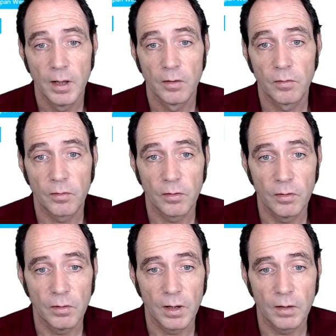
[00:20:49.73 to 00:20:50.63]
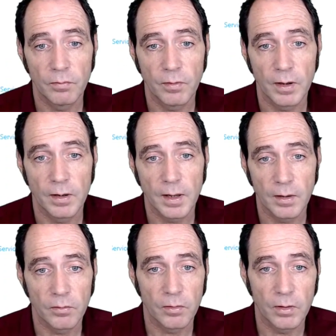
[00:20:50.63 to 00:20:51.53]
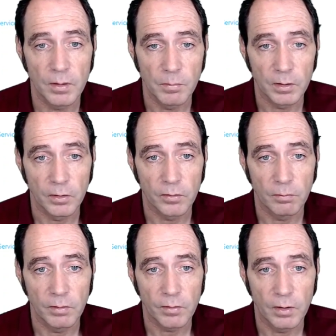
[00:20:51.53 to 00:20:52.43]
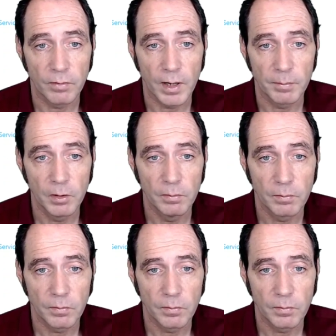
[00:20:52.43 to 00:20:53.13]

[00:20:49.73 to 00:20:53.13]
to find out the models that we've got available.